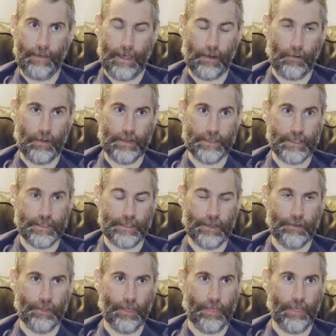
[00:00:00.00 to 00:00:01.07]
I don't
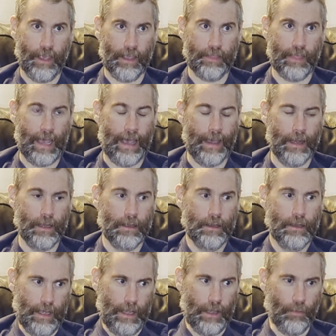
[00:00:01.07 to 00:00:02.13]
necessarily think that
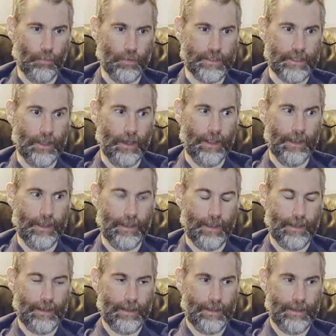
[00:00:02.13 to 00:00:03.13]
it was done